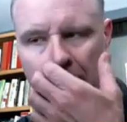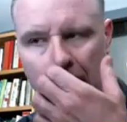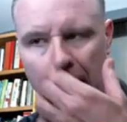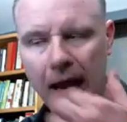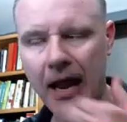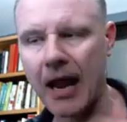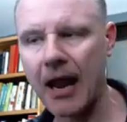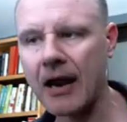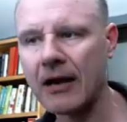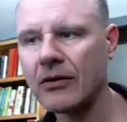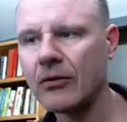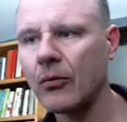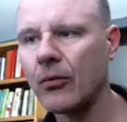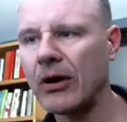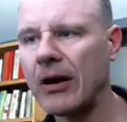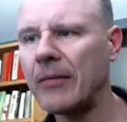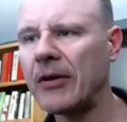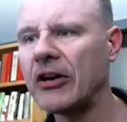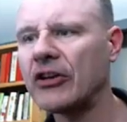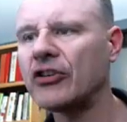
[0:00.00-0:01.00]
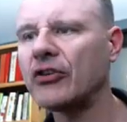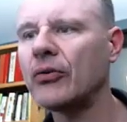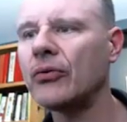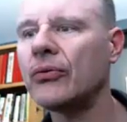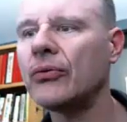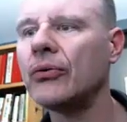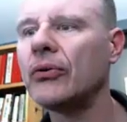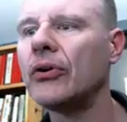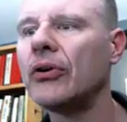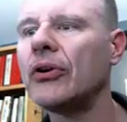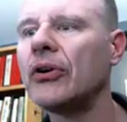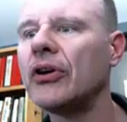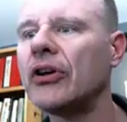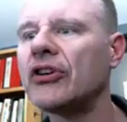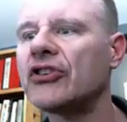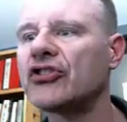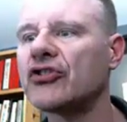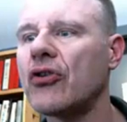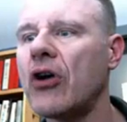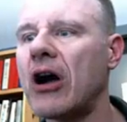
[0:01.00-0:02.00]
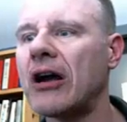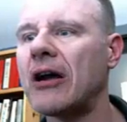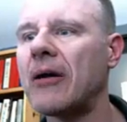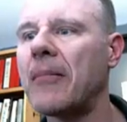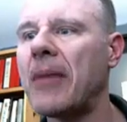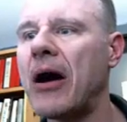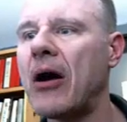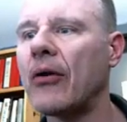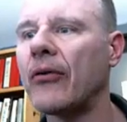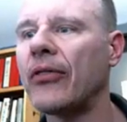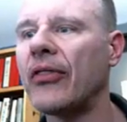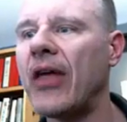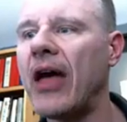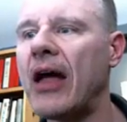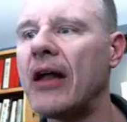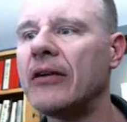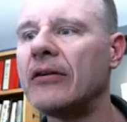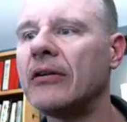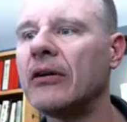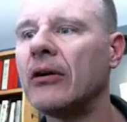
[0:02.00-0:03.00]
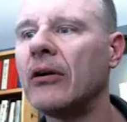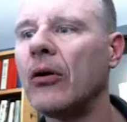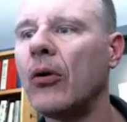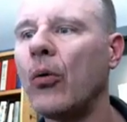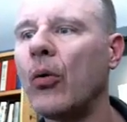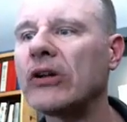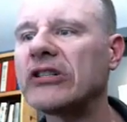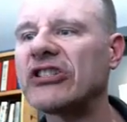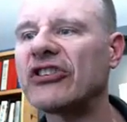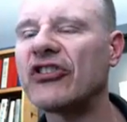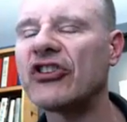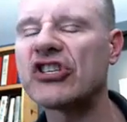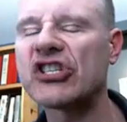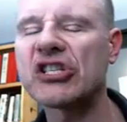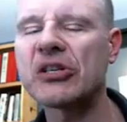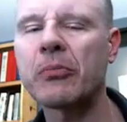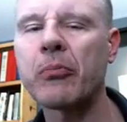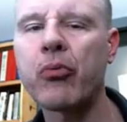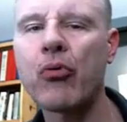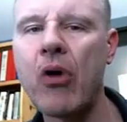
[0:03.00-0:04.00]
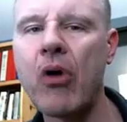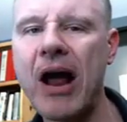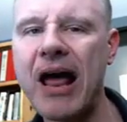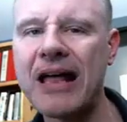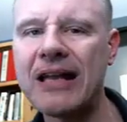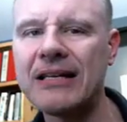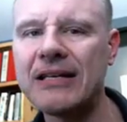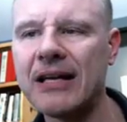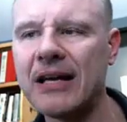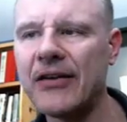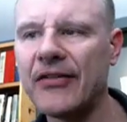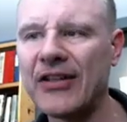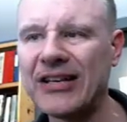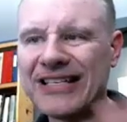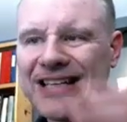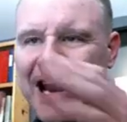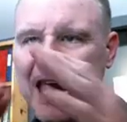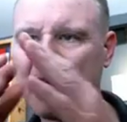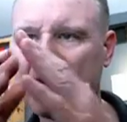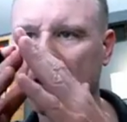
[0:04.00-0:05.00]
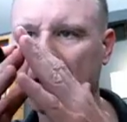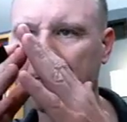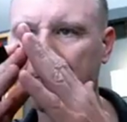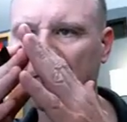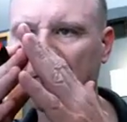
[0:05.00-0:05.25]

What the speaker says: And what I'm going to do is talk about then what's the spread in the data.